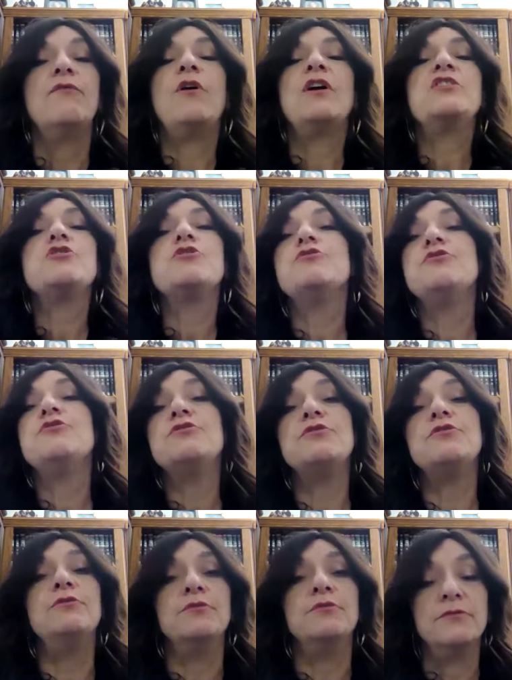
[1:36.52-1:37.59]
What should you
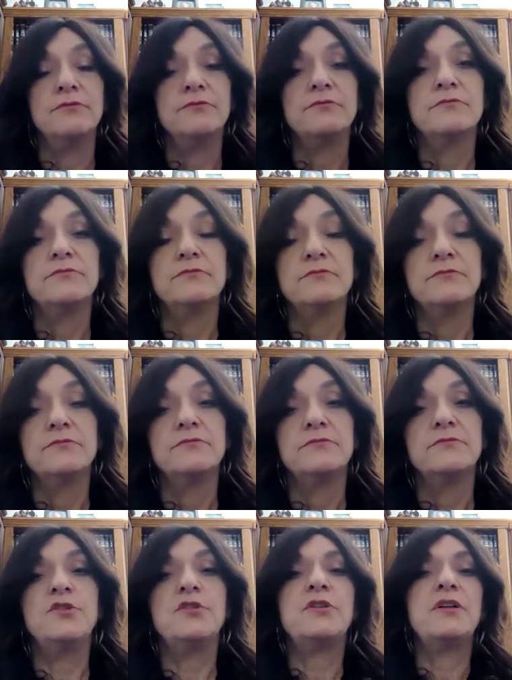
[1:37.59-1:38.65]
do?
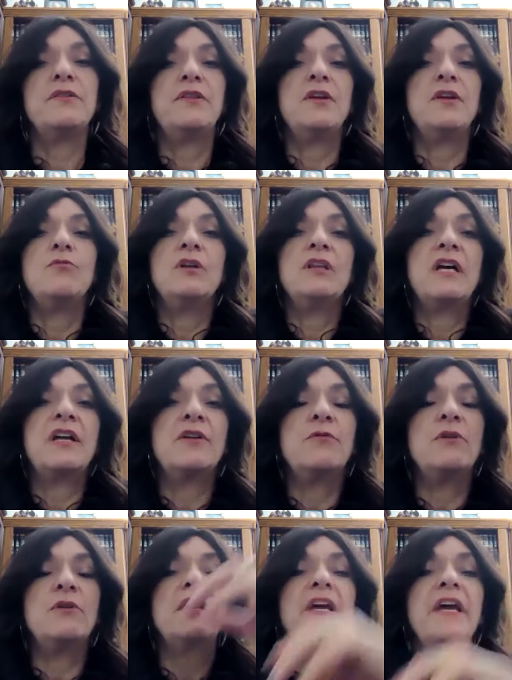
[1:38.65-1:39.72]
can think, well, I don't
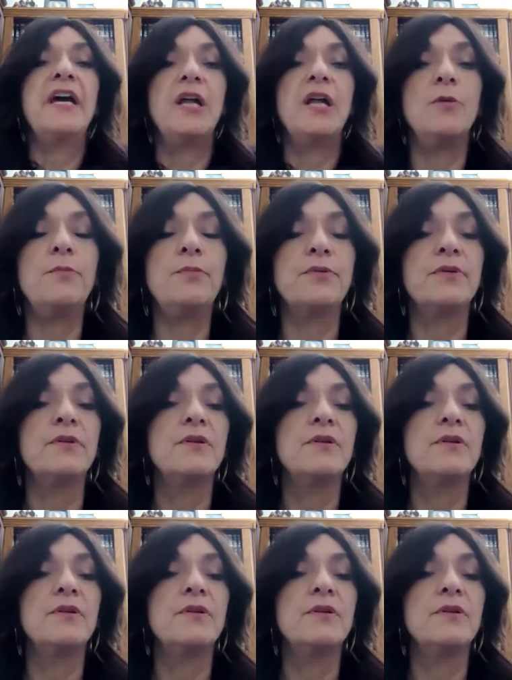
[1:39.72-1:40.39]
want to help.